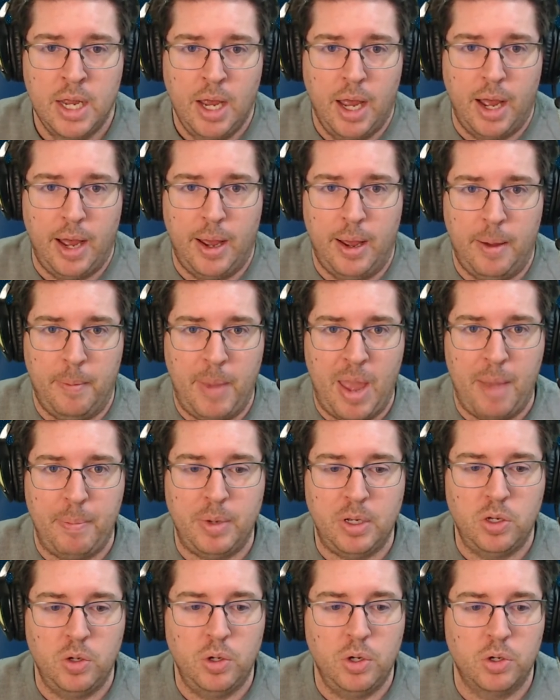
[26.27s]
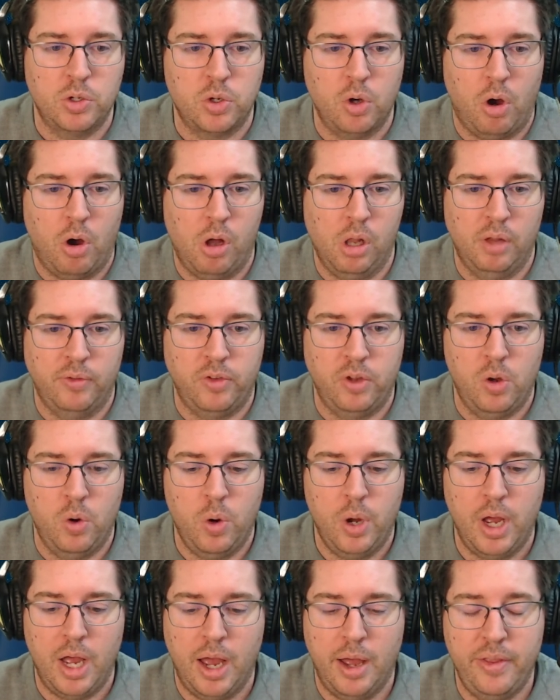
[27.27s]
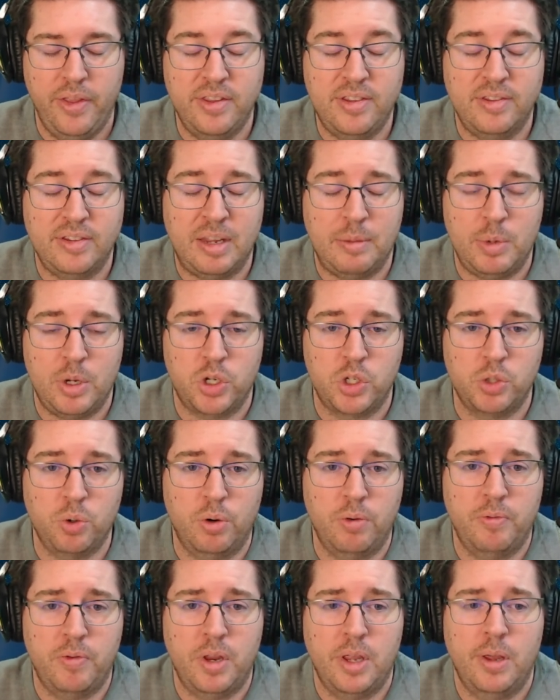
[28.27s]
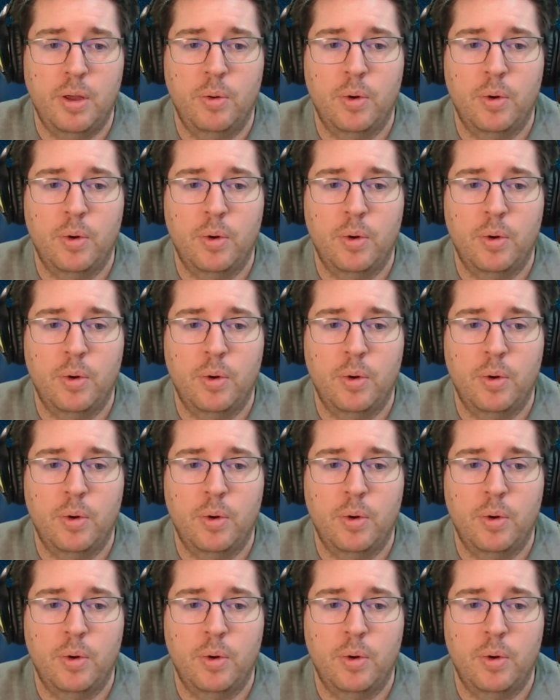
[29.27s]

Happy New Year to all of you. This is going to be a short video,